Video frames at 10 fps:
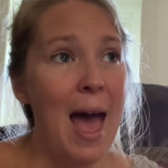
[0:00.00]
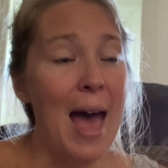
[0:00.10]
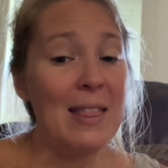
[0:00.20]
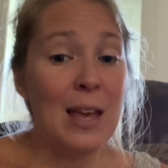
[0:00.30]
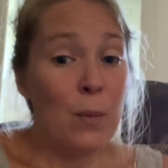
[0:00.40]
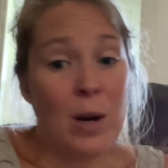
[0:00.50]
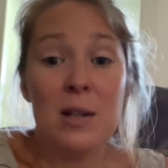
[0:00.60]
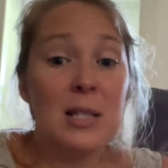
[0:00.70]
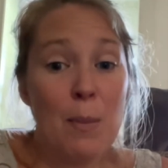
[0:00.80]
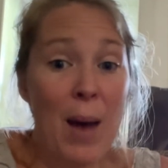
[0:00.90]
And then
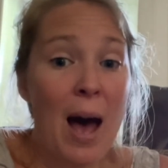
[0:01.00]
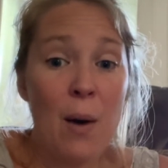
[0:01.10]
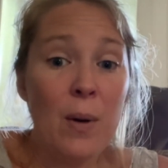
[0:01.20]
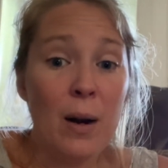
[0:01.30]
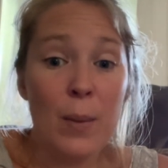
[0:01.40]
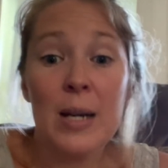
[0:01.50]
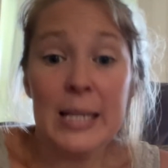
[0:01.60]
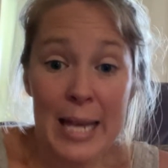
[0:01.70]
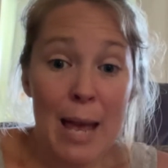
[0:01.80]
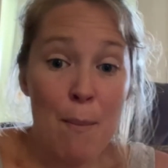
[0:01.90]
where's the power? Where's
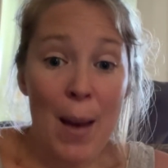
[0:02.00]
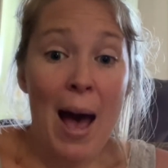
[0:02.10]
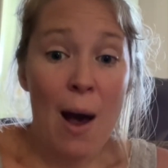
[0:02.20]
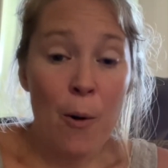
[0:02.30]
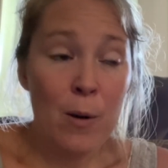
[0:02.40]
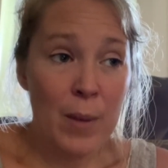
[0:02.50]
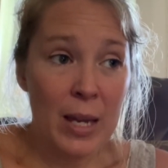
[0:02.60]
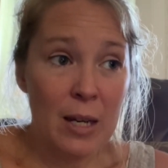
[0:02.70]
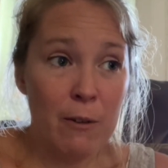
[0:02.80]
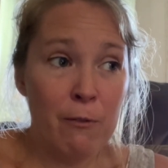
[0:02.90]
the
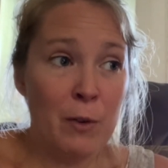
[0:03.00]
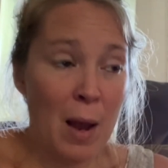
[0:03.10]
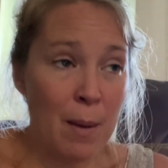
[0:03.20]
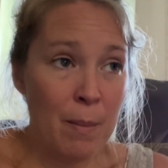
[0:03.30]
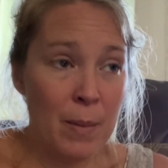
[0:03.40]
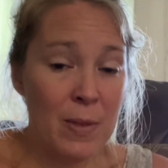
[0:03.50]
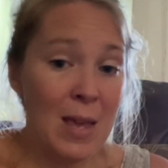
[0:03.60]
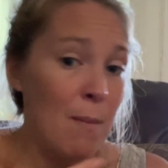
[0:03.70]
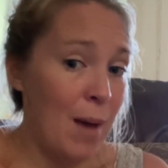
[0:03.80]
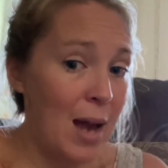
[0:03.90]
empowerment from the
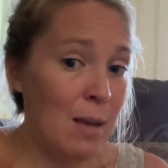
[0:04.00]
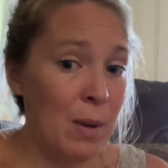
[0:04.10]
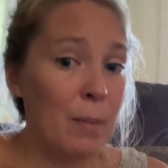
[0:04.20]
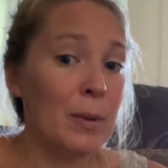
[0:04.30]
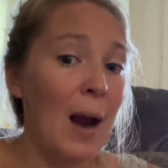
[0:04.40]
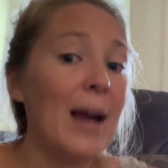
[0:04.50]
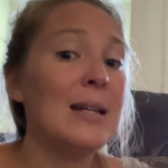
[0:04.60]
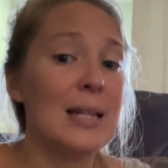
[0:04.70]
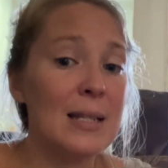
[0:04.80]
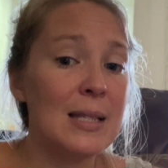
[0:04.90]
embodiment
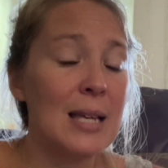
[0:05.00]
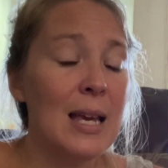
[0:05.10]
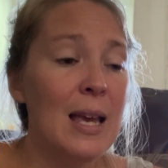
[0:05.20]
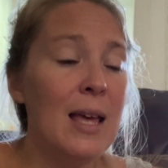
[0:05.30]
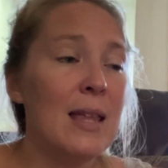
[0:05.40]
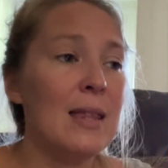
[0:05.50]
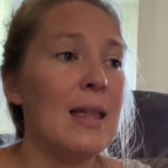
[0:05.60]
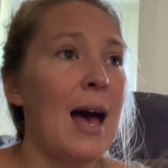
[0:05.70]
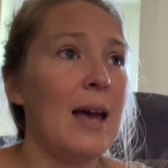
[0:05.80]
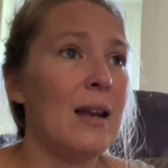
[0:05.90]
practice
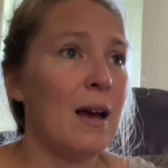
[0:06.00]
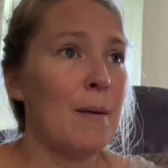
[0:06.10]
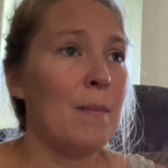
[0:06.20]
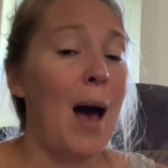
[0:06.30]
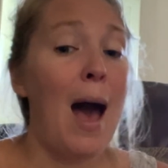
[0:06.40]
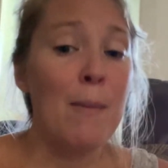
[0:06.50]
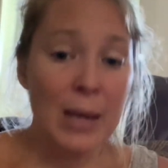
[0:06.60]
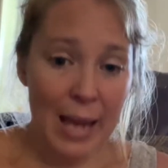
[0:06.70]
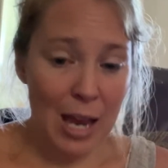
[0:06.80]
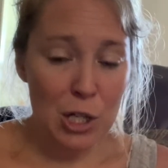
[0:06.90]
that I'm
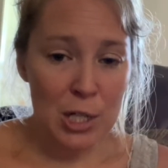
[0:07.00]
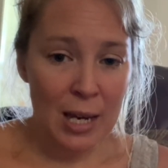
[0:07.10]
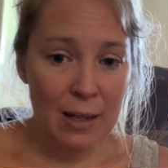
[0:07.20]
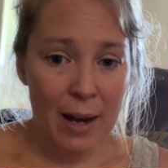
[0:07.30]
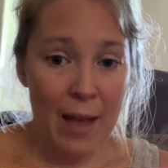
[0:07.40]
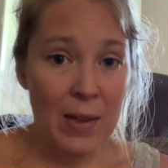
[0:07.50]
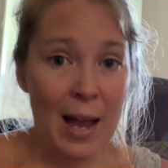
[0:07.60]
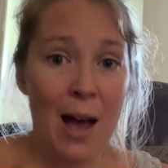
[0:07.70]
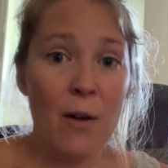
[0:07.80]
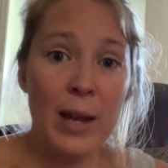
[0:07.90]
engaged in? And then
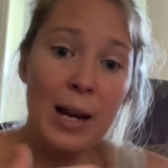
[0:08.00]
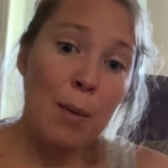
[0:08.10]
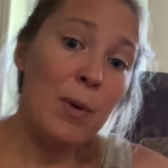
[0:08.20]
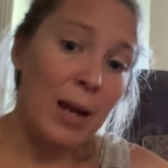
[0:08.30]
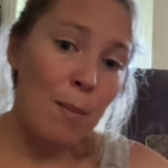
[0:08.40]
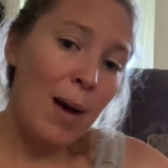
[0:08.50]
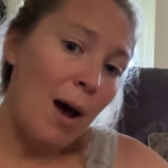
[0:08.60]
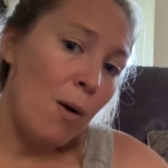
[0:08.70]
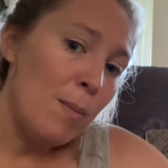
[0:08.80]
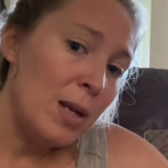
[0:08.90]
how can I bring
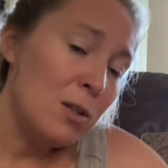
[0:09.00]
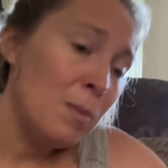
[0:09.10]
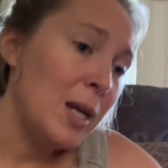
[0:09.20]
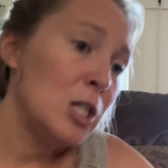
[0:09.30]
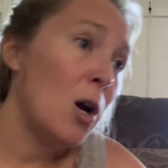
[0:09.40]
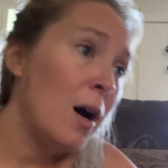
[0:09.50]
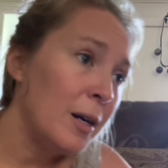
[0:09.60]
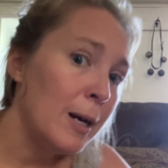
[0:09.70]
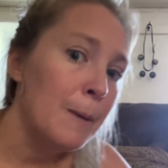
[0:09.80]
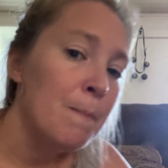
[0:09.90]
empowerment to my
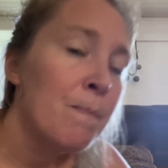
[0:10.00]
daughter